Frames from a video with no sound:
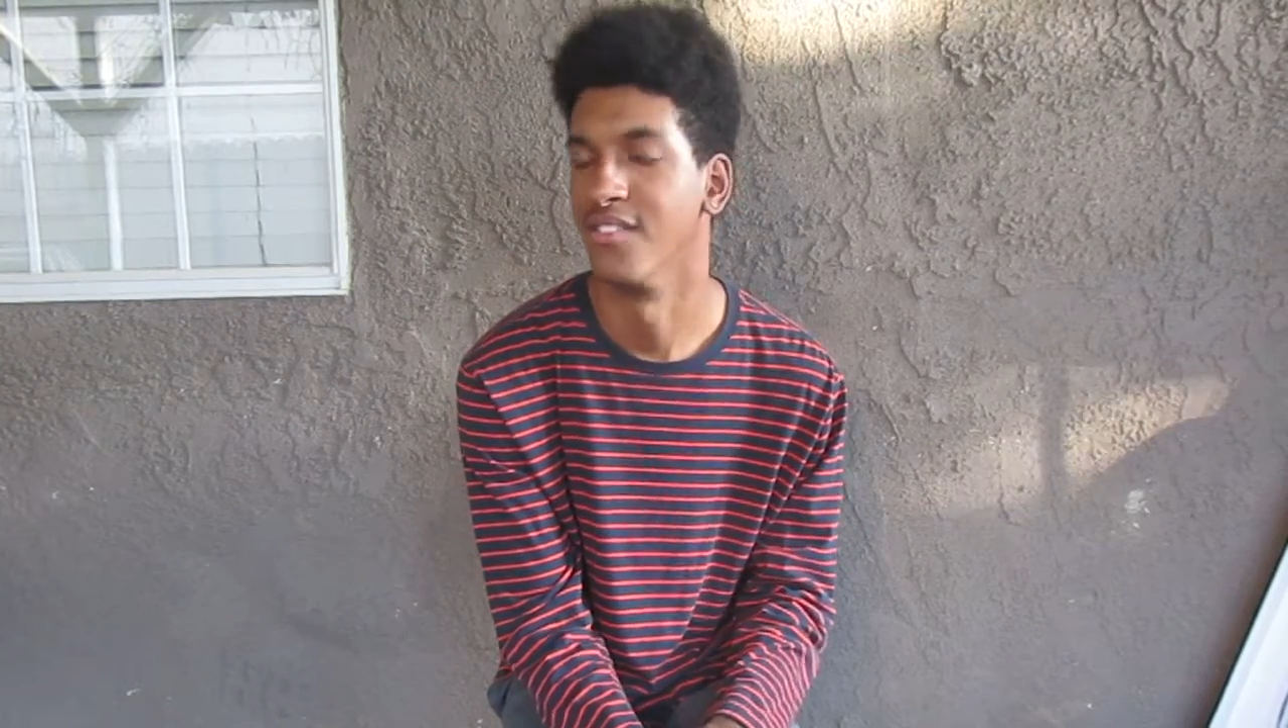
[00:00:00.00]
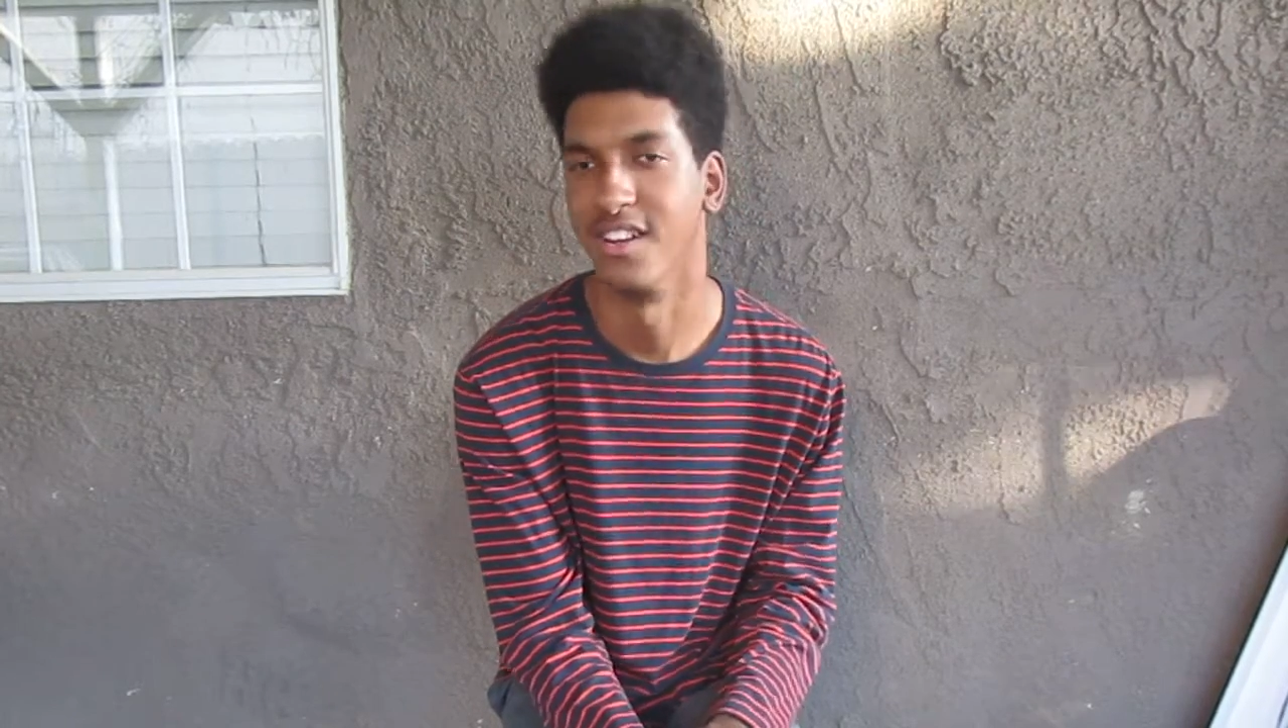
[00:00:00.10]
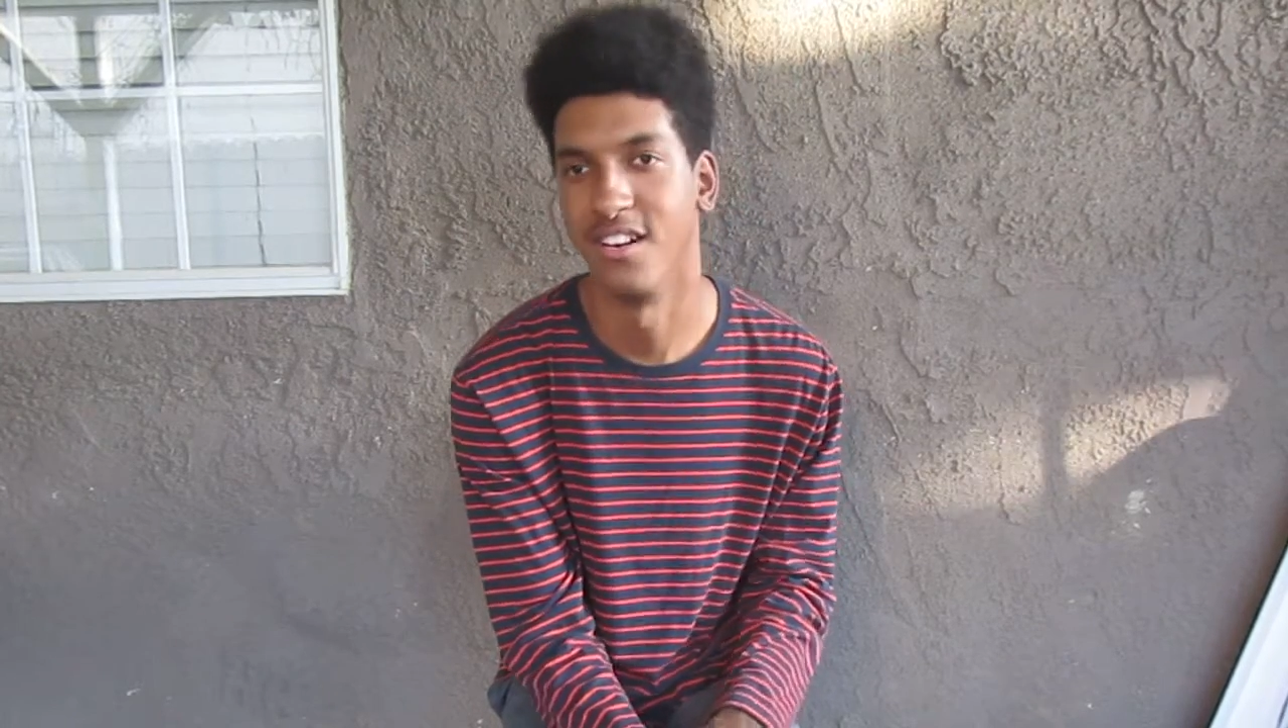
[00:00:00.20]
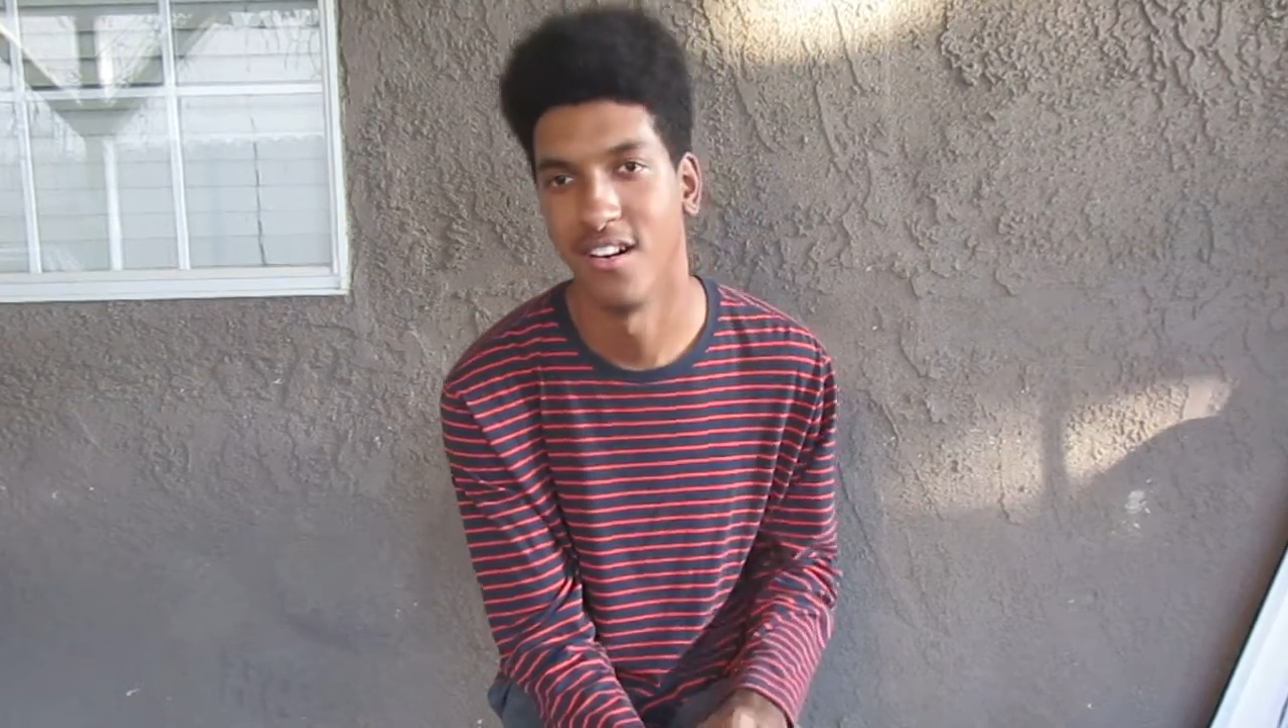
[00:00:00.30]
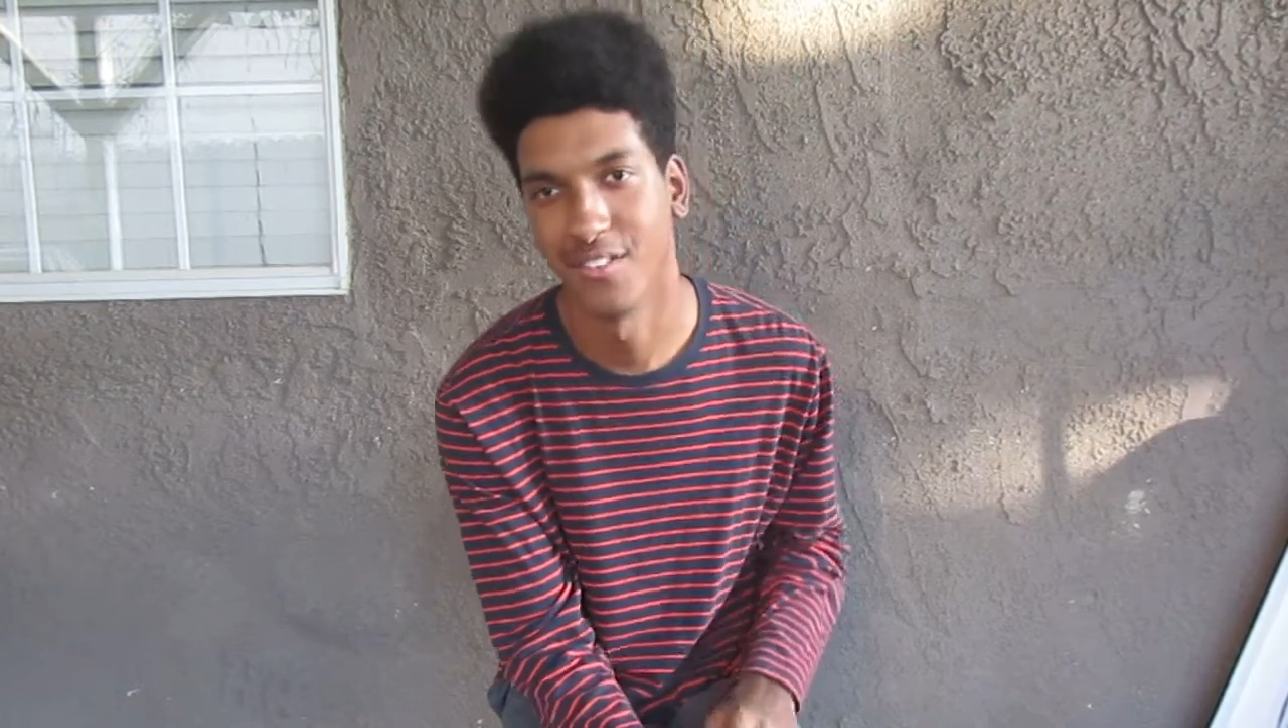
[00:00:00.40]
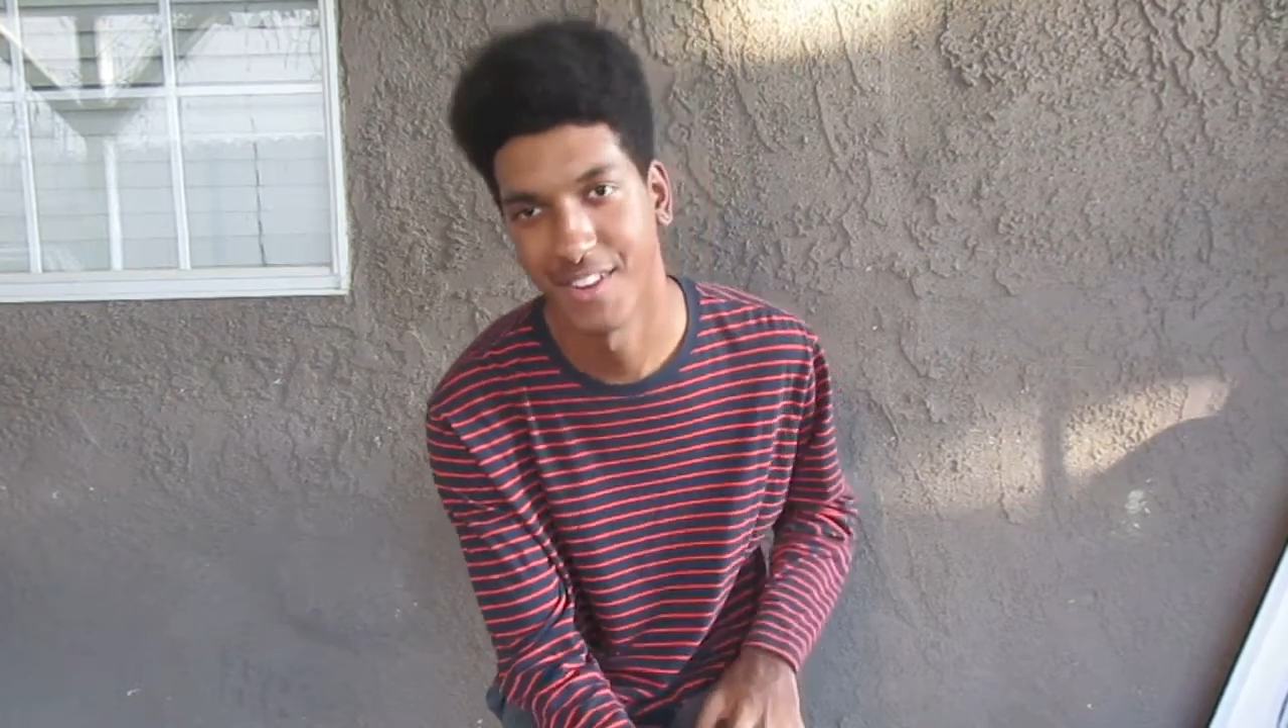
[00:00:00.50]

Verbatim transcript: You know what I'm